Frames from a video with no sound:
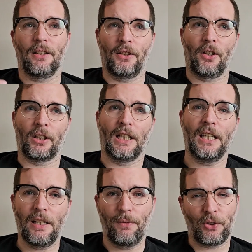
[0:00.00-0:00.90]
and
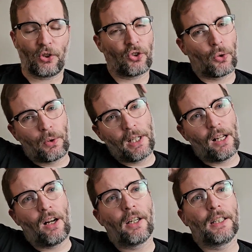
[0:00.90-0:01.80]
Nynaeve's
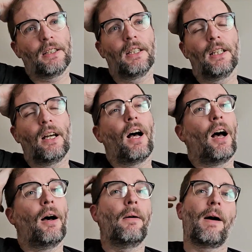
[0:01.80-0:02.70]
storyline.
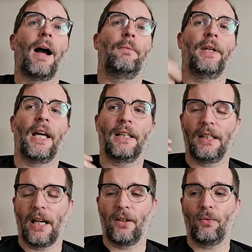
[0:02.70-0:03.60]
Uh, and we then
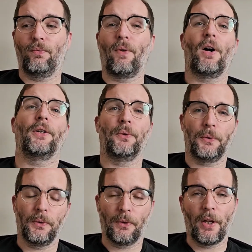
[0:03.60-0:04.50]
get the
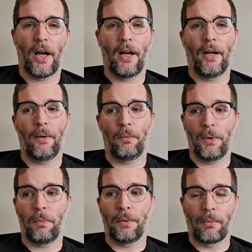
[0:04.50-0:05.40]
final uh, with,
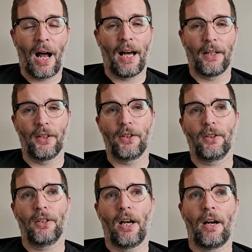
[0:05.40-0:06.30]
with Rand
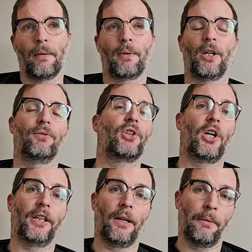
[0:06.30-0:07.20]
um, kind of
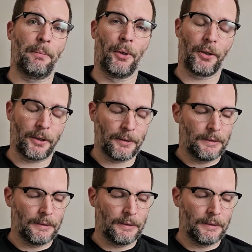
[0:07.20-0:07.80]
tying up the book.